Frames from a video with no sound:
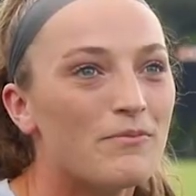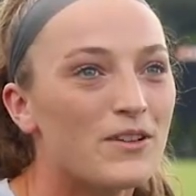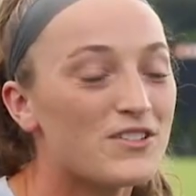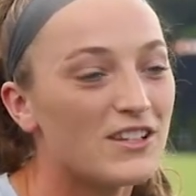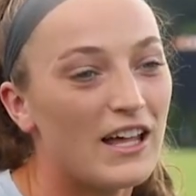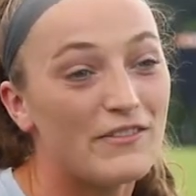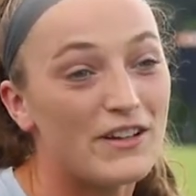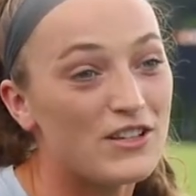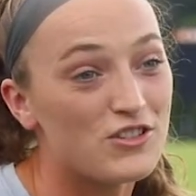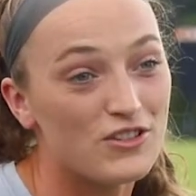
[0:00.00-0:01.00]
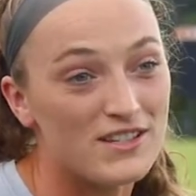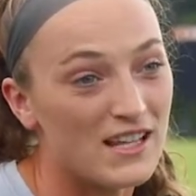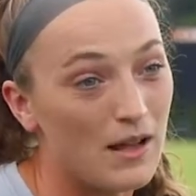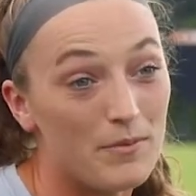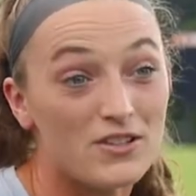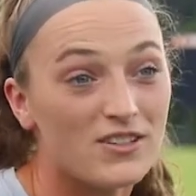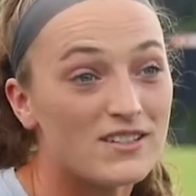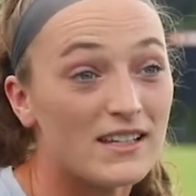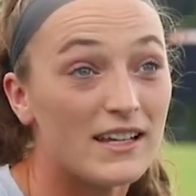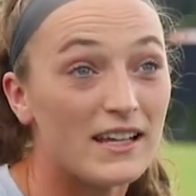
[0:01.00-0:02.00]
there's a lot of industries that I'm
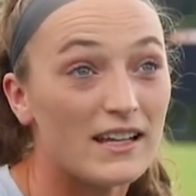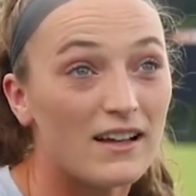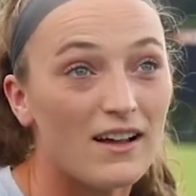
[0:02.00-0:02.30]
interested in.